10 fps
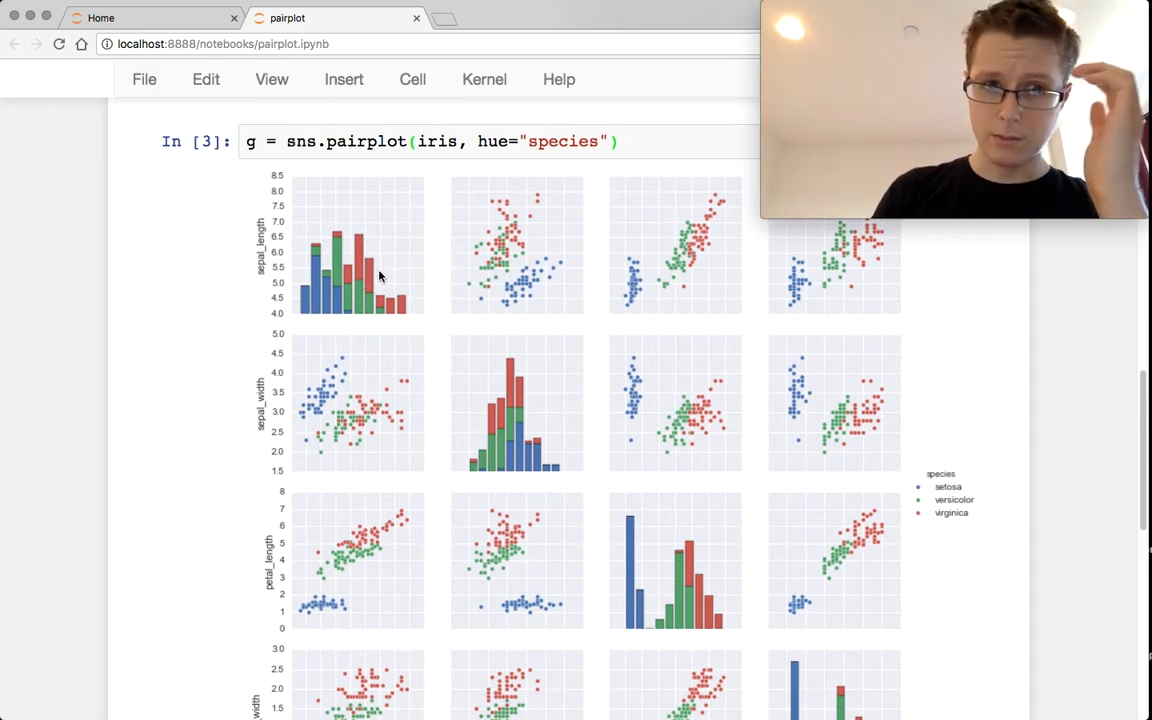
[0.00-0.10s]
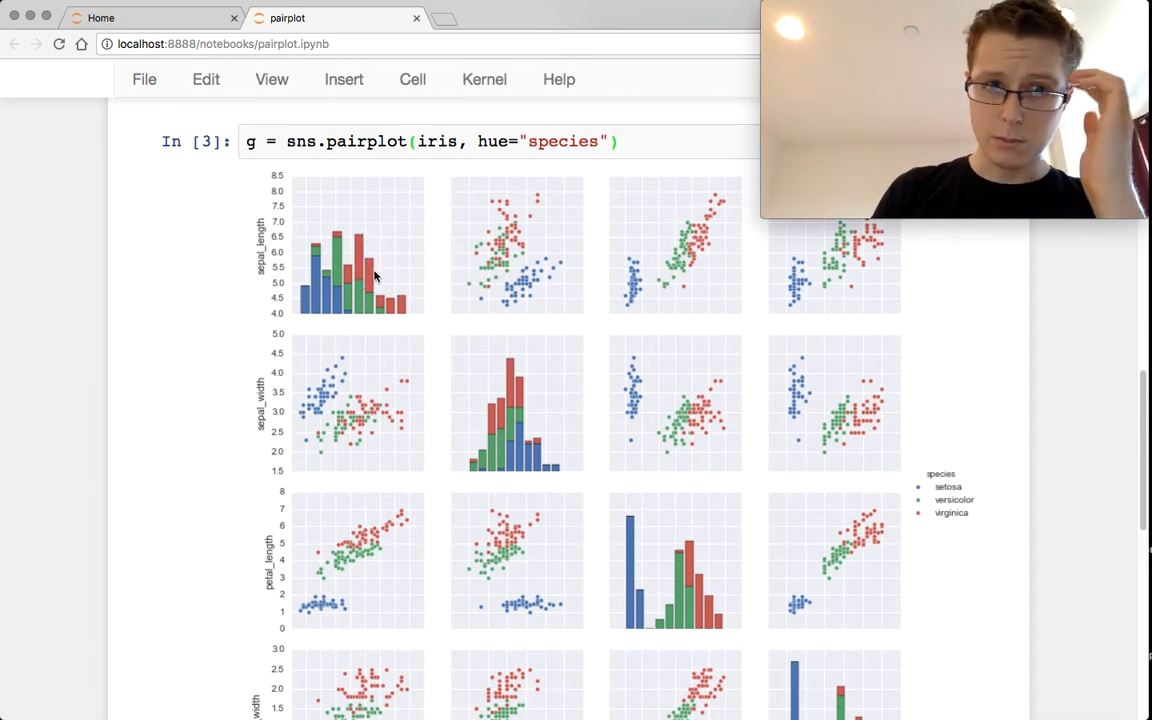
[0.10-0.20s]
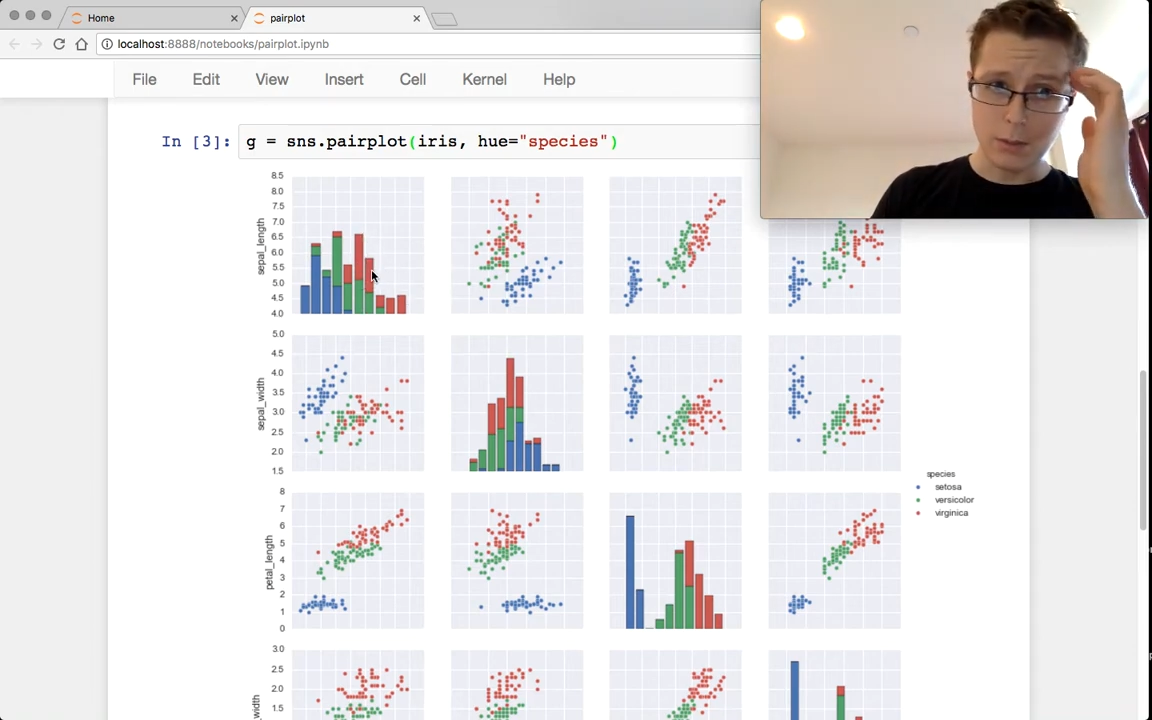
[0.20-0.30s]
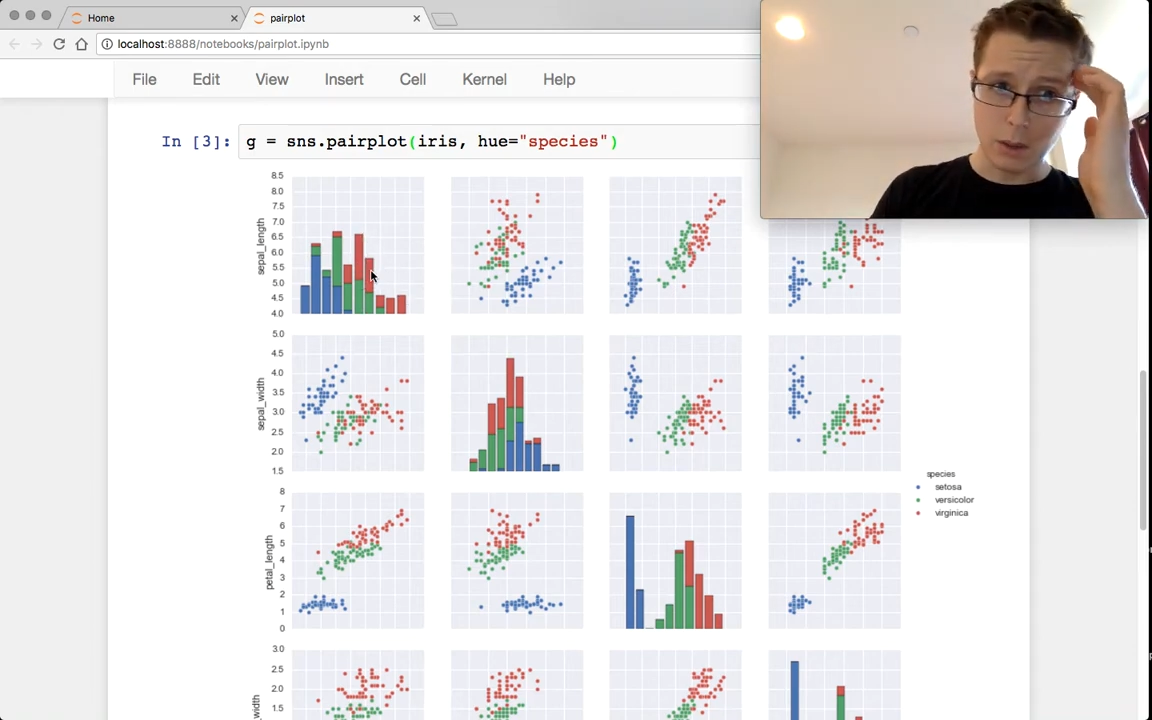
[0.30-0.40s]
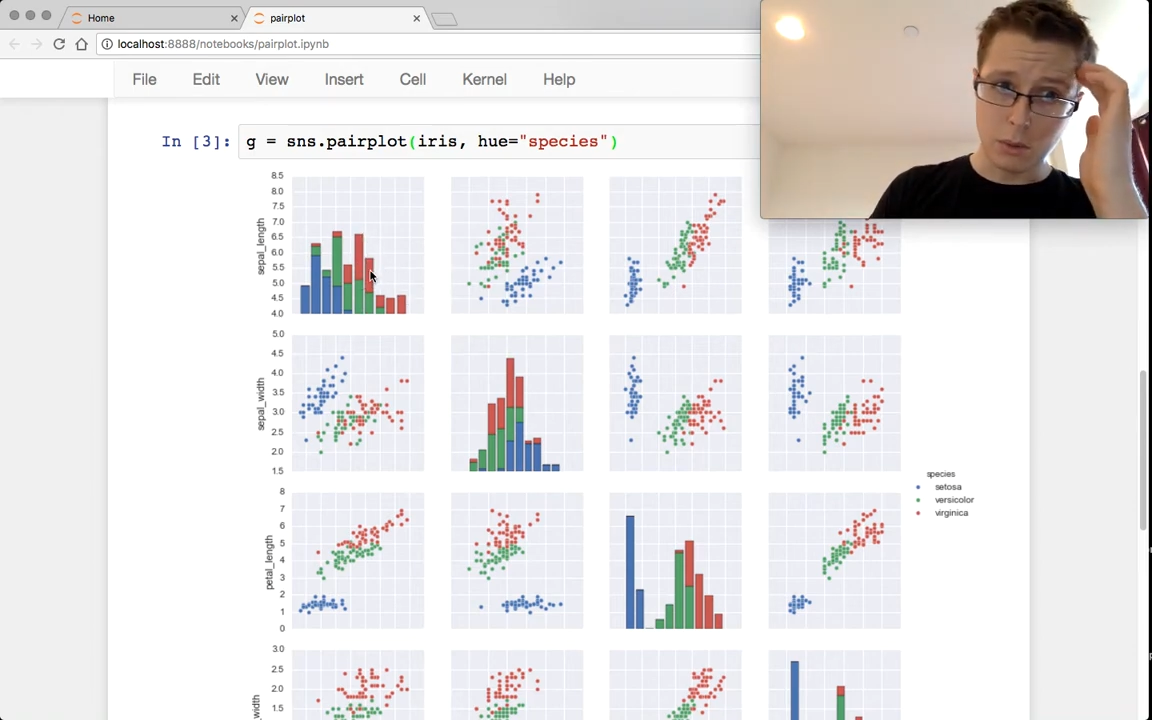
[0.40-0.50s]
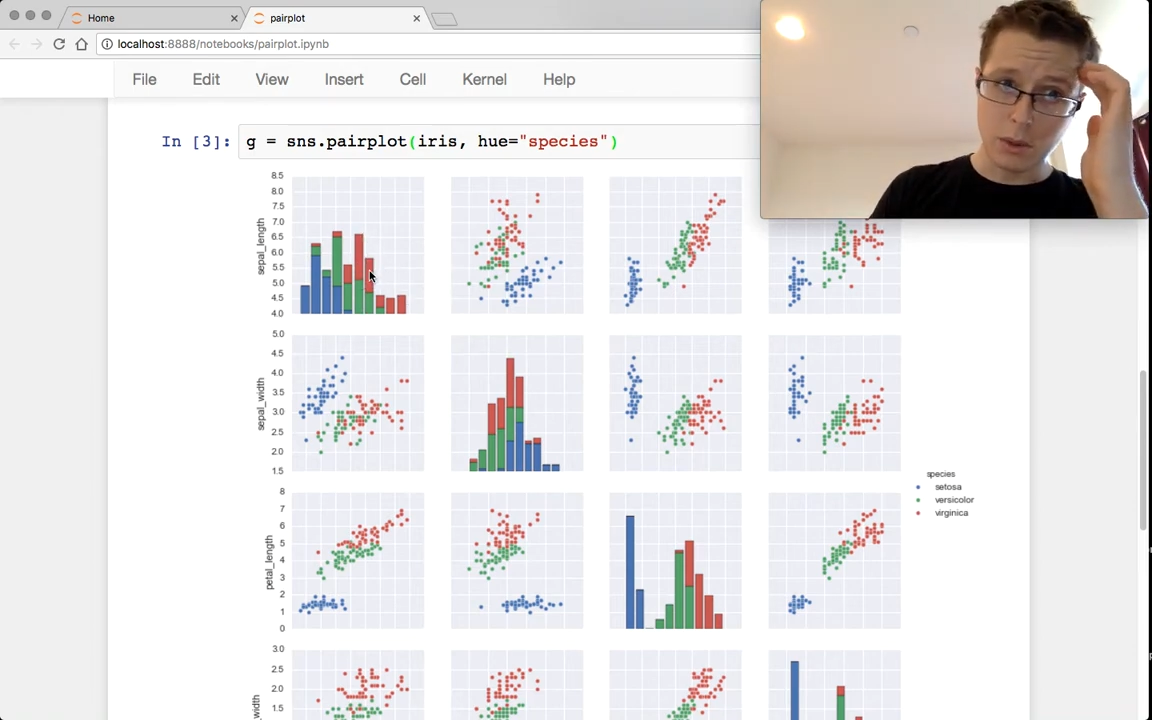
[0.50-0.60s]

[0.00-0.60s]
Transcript: and blah